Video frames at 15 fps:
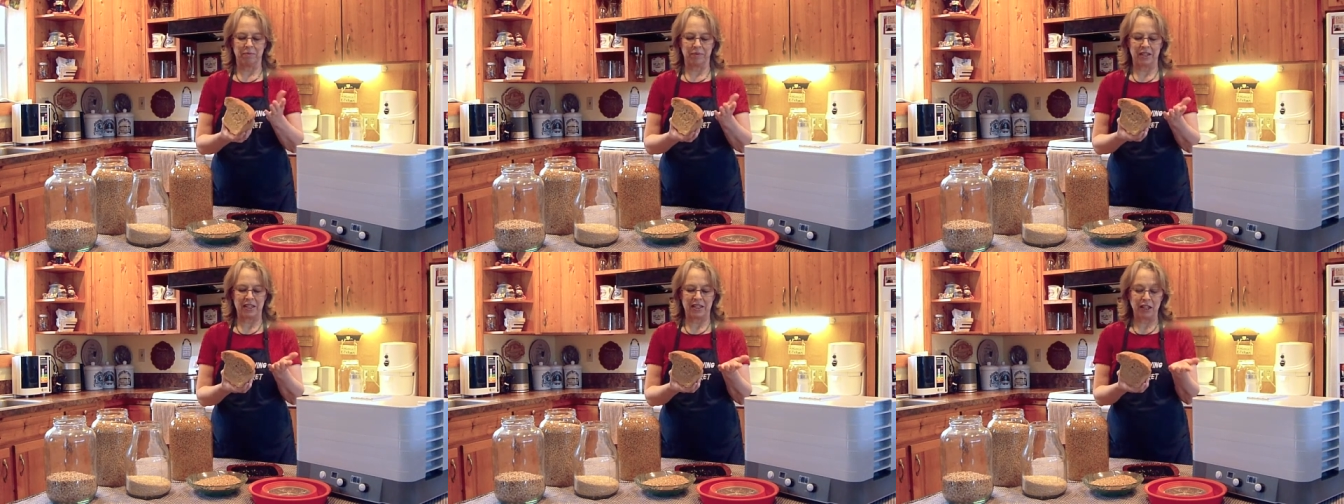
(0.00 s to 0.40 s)

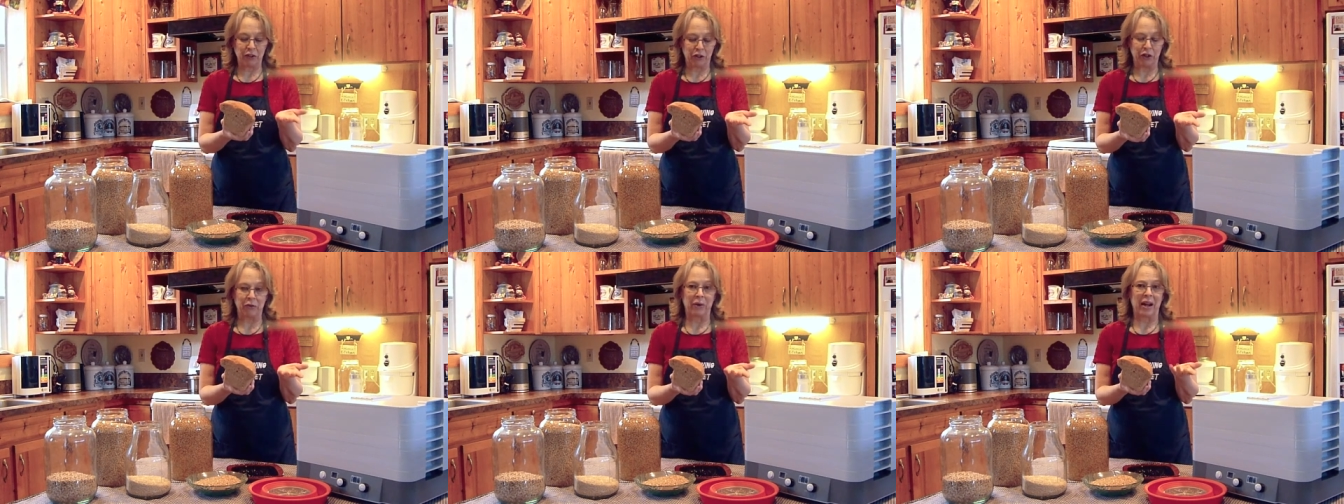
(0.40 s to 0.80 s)

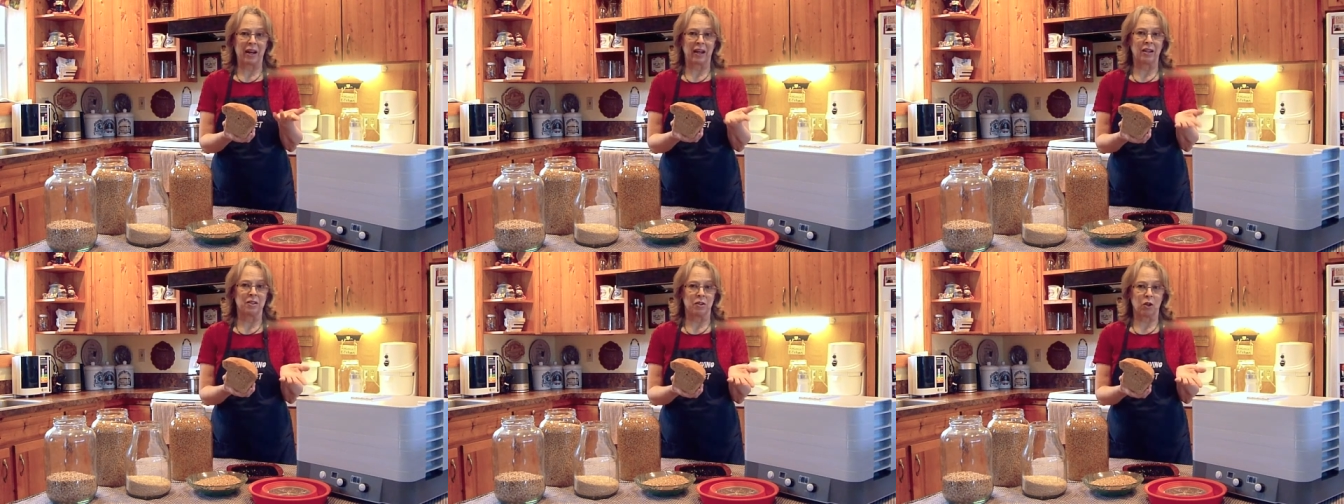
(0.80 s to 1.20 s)

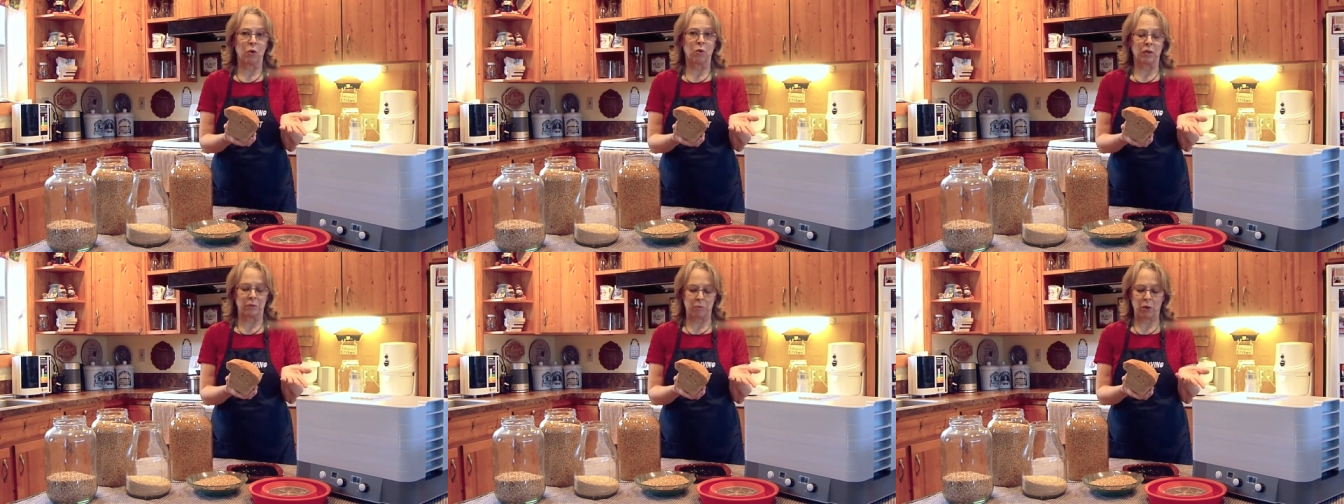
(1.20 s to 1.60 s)
deteriorating,
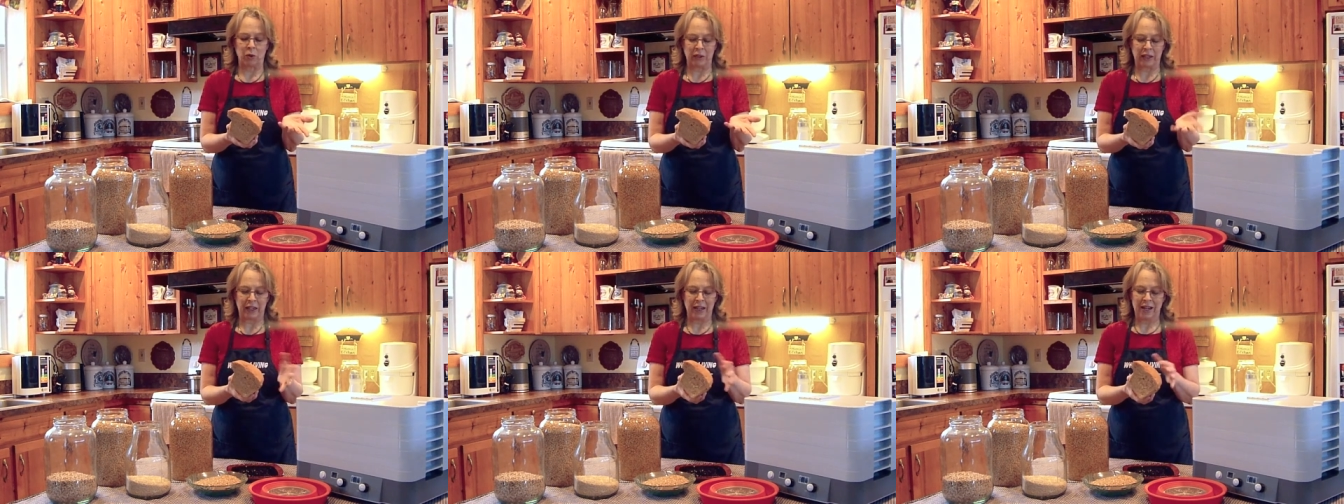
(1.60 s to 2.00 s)
going
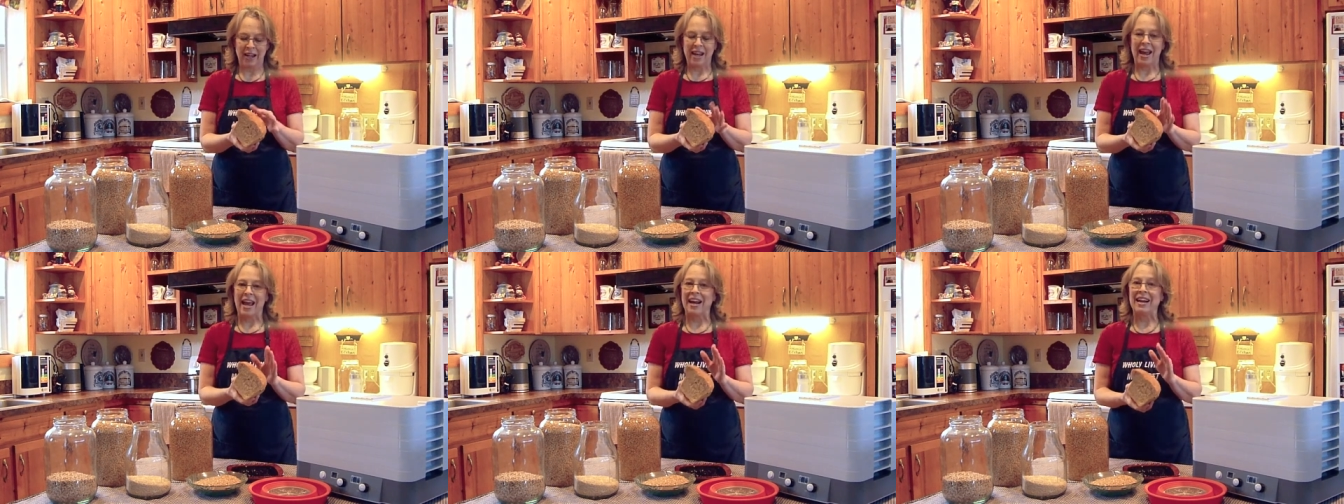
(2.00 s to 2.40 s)
moldy,
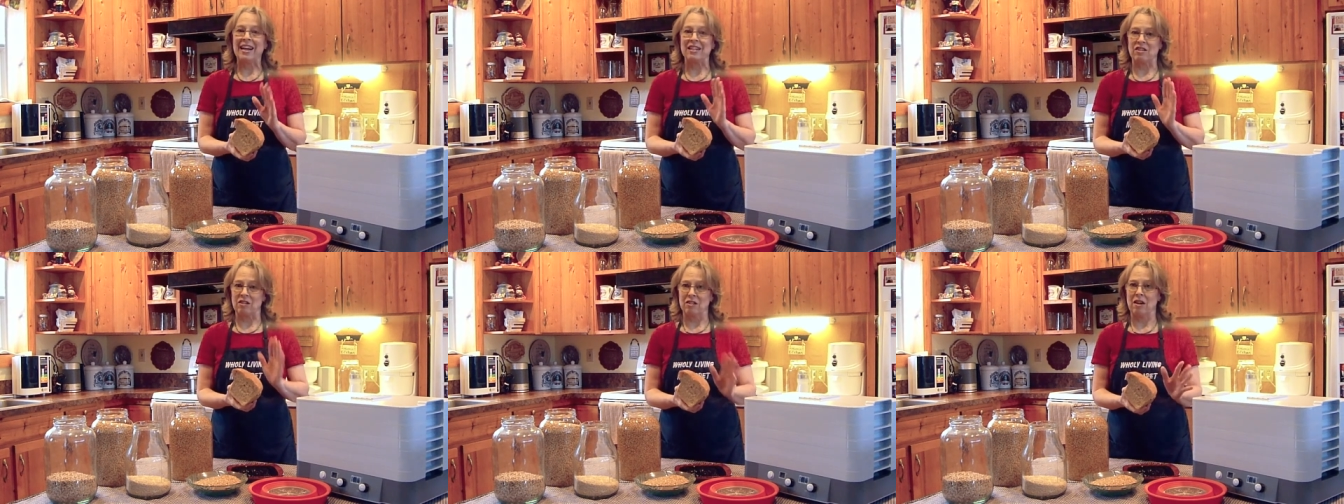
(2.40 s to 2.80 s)
and it
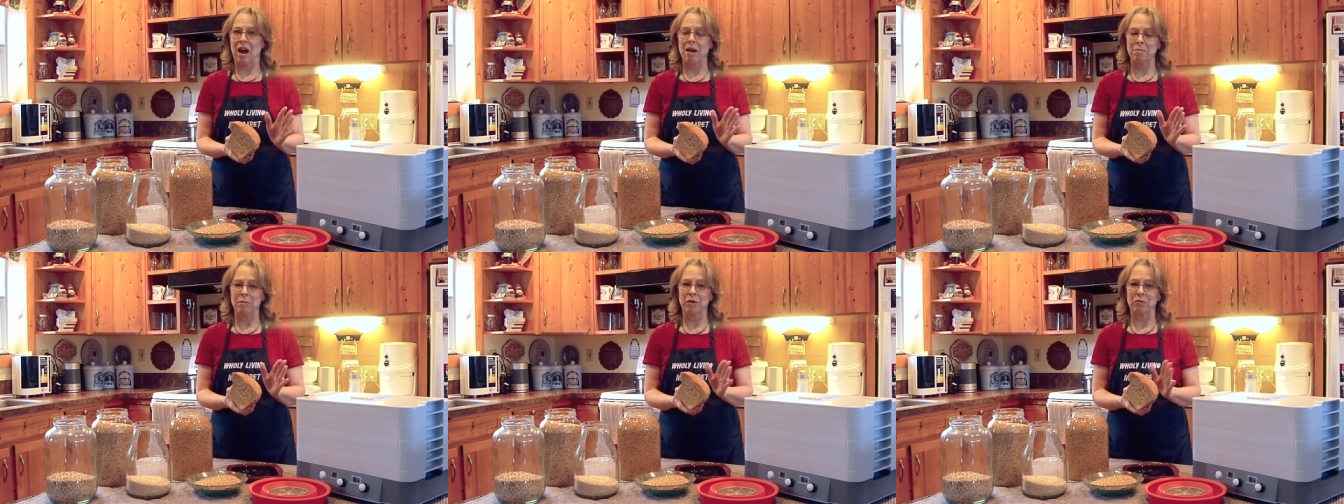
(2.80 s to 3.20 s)
has
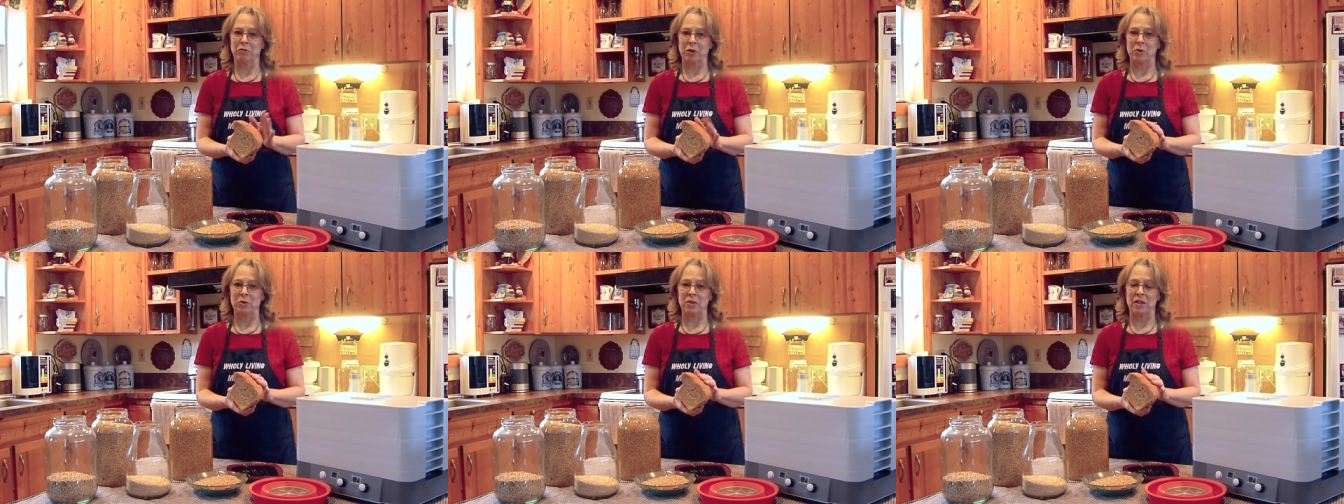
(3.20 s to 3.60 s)
not been
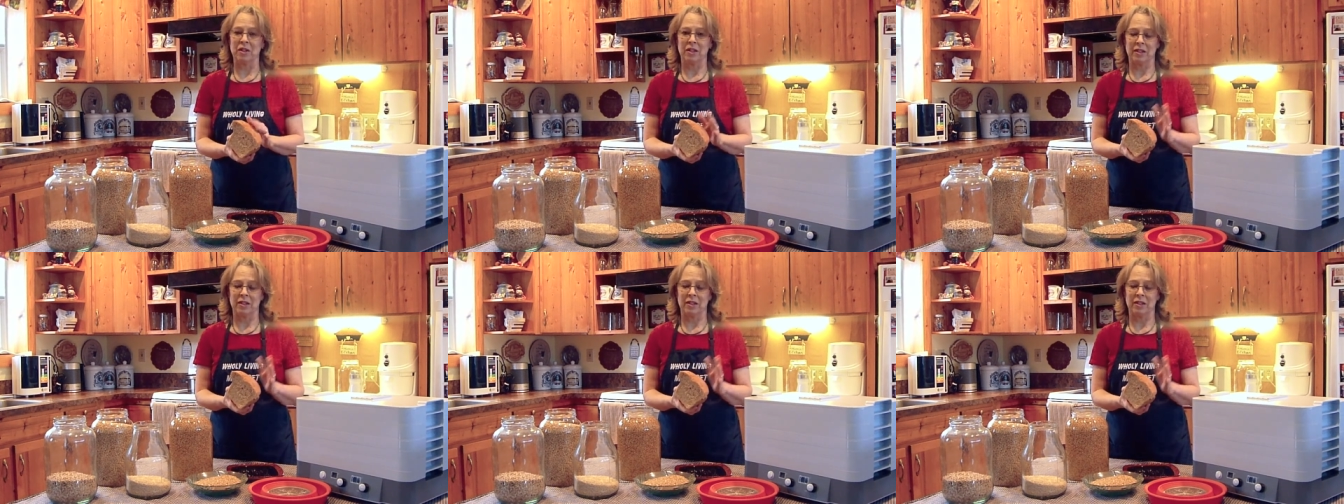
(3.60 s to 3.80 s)
frozen.